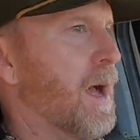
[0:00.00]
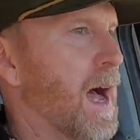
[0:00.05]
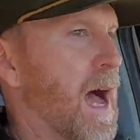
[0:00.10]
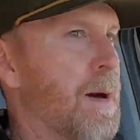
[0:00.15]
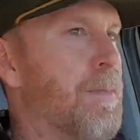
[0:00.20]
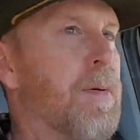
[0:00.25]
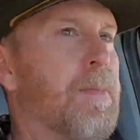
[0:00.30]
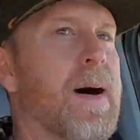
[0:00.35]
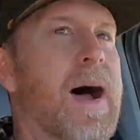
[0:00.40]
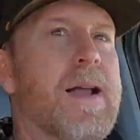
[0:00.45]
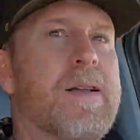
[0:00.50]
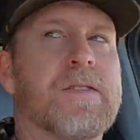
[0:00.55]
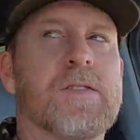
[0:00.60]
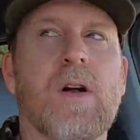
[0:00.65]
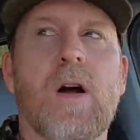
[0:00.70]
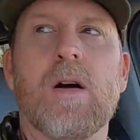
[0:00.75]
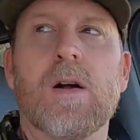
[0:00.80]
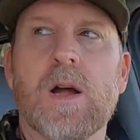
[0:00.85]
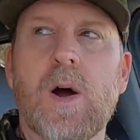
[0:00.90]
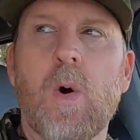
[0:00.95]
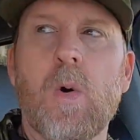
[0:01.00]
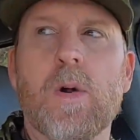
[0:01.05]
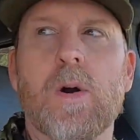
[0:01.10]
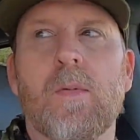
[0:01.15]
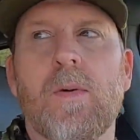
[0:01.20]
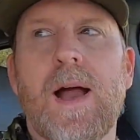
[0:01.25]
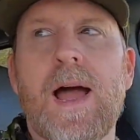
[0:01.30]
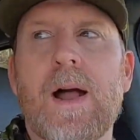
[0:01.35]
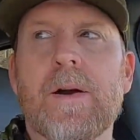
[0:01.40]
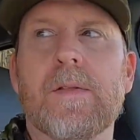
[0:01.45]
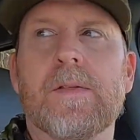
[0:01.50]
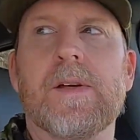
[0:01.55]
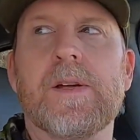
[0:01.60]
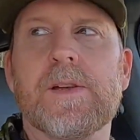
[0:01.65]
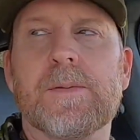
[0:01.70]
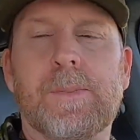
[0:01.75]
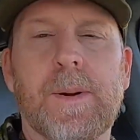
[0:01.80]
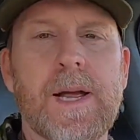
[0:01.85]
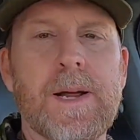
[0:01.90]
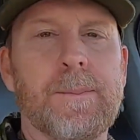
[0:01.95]
I'm about to start going around to
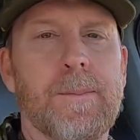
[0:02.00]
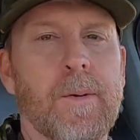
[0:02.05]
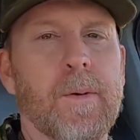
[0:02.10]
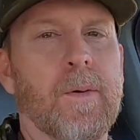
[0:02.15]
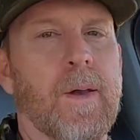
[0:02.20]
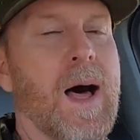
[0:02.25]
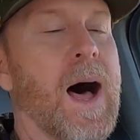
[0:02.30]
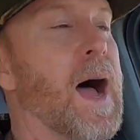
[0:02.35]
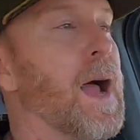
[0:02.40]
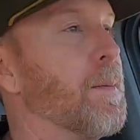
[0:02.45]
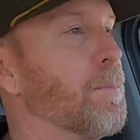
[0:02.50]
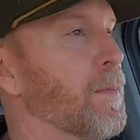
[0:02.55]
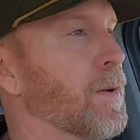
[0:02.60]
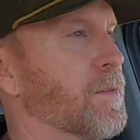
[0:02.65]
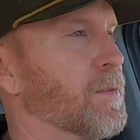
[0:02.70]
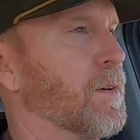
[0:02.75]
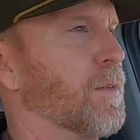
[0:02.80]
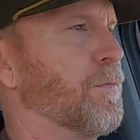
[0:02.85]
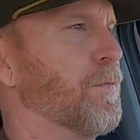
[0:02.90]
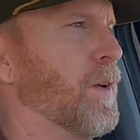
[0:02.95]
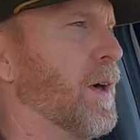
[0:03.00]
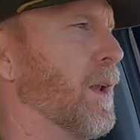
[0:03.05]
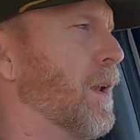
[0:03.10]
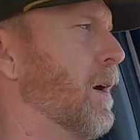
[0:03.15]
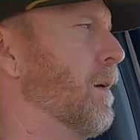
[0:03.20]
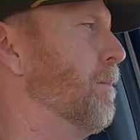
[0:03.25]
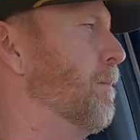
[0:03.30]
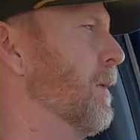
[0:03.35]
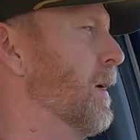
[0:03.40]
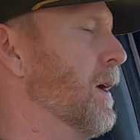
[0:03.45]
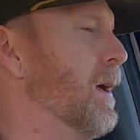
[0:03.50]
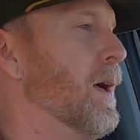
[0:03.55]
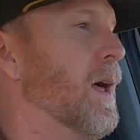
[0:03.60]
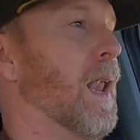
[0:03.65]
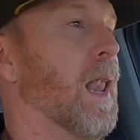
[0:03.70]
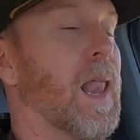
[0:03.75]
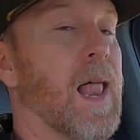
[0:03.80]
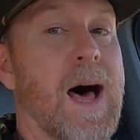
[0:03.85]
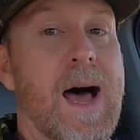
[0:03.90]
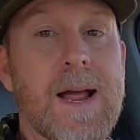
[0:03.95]
these people like Mr. Phillip,
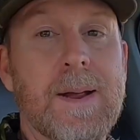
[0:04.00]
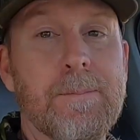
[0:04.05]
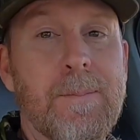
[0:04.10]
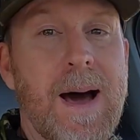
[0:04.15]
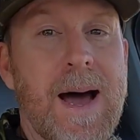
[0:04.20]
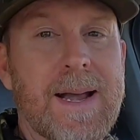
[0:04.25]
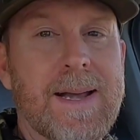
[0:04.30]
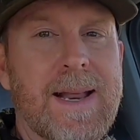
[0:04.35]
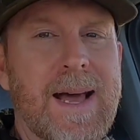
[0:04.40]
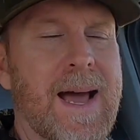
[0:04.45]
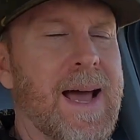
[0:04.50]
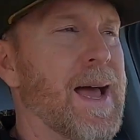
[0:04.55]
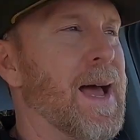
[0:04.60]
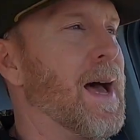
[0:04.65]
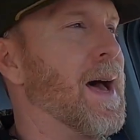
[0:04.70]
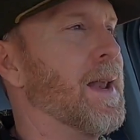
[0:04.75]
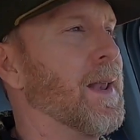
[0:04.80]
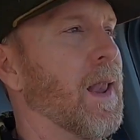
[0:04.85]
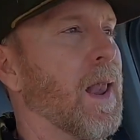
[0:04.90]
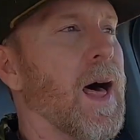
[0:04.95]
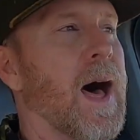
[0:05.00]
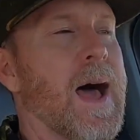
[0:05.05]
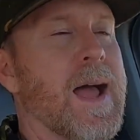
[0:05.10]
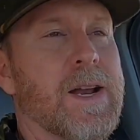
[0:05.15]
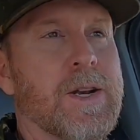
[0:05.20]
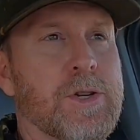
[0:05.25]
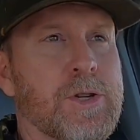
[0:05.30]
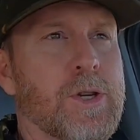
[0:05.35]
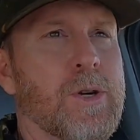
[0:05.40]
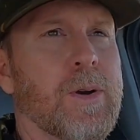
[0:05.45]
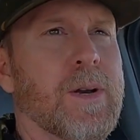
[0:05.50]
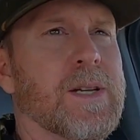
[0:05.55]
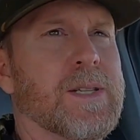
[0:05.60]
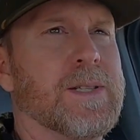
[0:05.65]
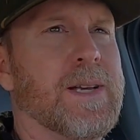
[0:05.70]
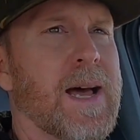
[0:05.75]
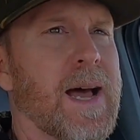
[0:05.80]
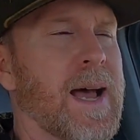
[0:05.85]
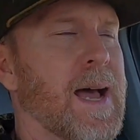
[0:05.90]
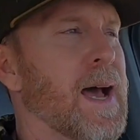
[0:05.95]
like my dad, like
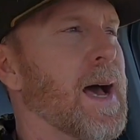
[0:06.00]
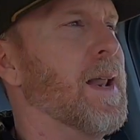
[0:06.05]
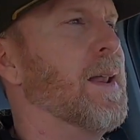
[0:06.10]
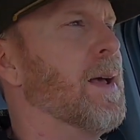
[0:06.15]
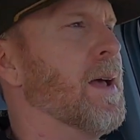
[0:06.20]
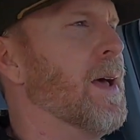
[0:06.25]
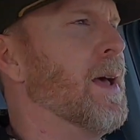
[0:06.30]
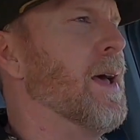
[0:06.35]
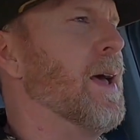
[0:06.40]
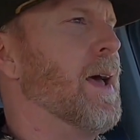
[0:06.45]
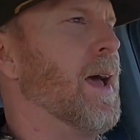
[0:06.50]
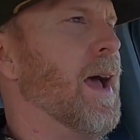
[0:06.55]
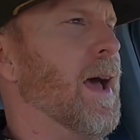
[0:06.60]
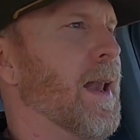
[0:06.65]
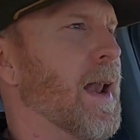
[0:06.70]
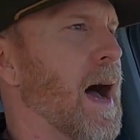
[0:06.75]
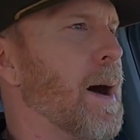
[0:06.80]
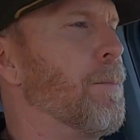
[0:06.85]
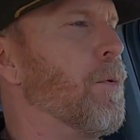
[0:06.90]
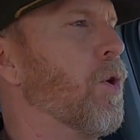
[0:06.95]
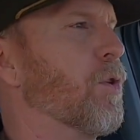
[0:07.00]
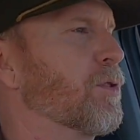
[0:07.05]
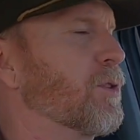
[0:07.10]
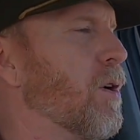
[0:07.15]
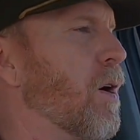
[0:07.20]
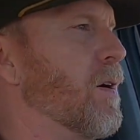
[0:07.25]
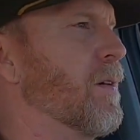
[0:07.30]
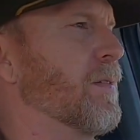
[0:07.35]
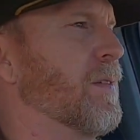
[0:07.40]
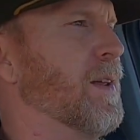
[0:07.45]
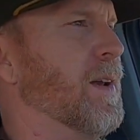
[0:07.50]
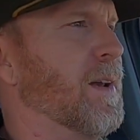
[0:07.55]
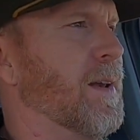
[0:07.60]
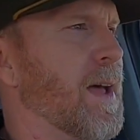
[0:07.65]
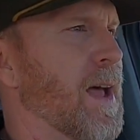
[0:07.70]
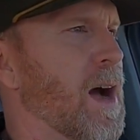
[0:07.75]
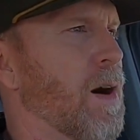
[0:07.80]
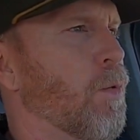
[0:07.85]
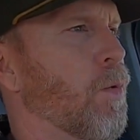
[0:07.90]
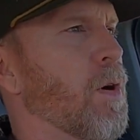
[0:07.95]
Julie's dad, and I'm gonna start sitting
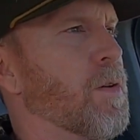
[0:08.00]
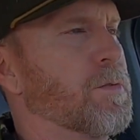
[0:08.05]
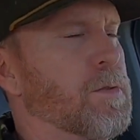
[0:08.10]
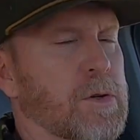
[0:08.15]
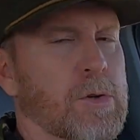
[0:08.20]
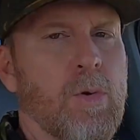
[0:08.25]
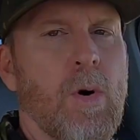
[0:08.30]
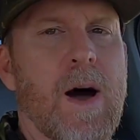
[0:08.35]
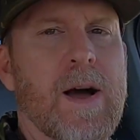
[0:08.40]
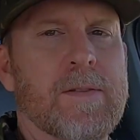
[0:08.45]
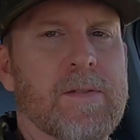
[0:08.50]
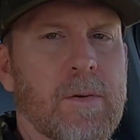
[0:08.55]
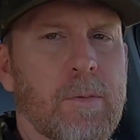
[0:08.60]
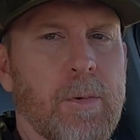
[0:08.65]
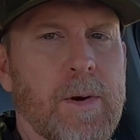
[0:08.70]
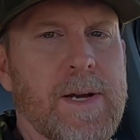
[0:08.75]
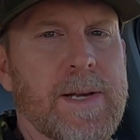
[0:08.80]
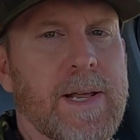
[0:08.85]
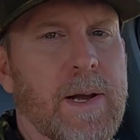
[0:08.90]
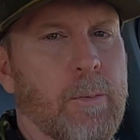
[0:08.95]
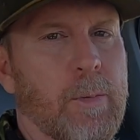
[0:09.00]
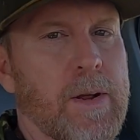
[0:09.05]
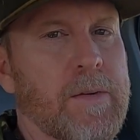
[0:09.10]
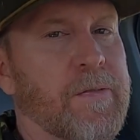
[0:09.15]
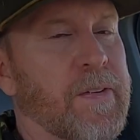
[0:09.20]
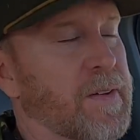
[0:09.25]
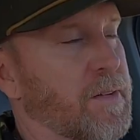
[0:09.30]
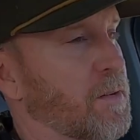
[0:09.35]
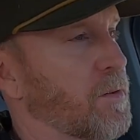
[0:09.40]
down once or twice a week, and we fit